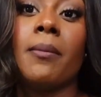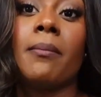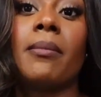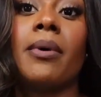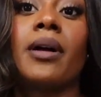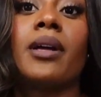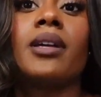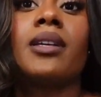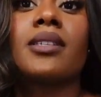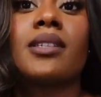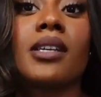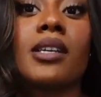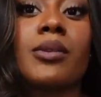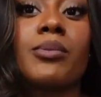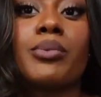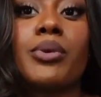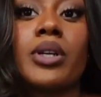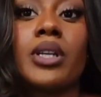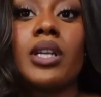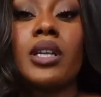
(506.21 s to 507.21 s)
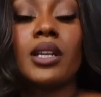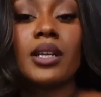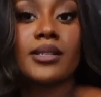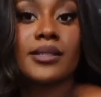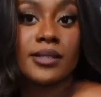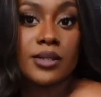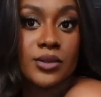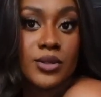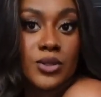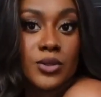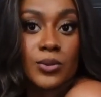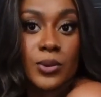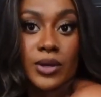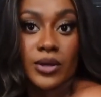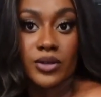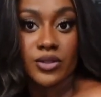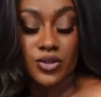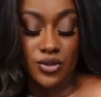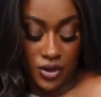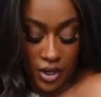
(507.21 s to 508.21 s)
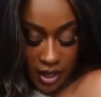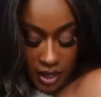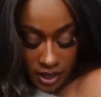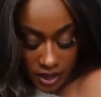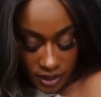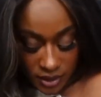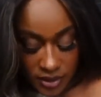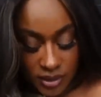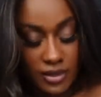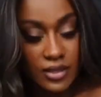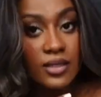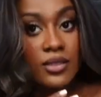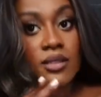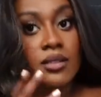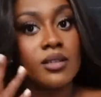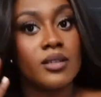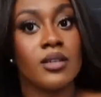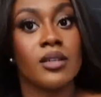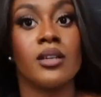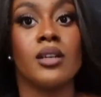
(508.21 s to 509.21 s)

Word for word: But it's like a pretty nice little sweater dress.